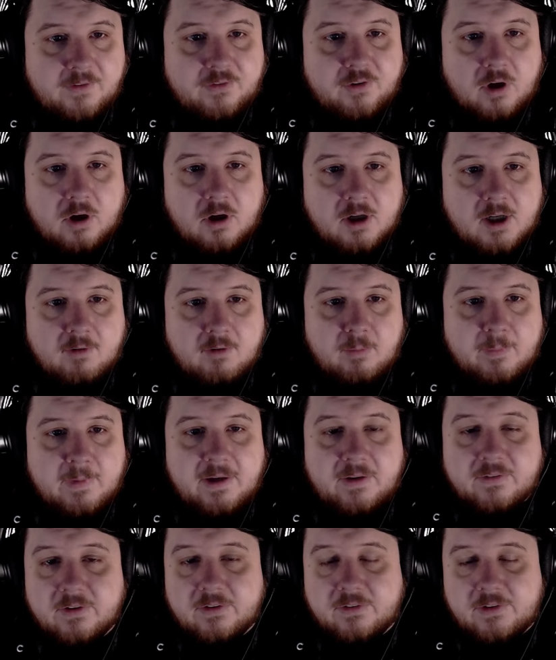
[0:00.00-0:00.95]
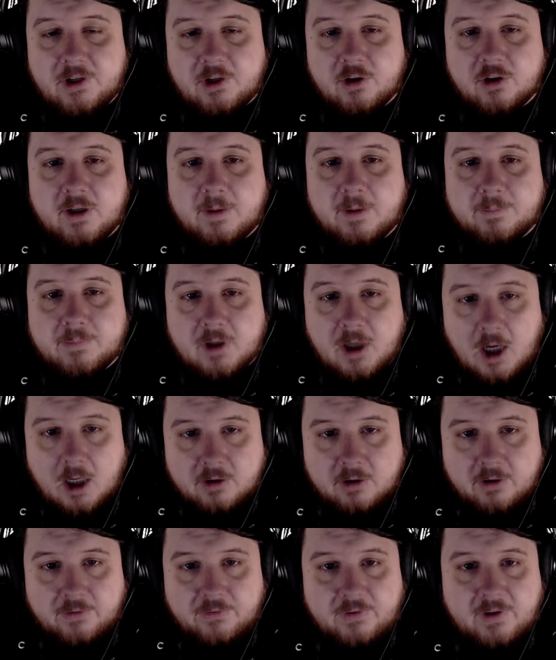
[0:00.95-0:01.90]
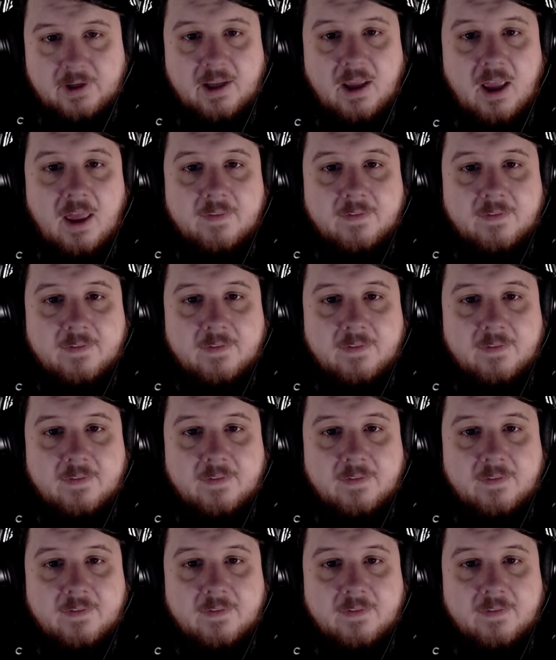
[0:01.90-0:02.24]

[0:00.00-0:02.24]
Our government is a secret kleptocracy.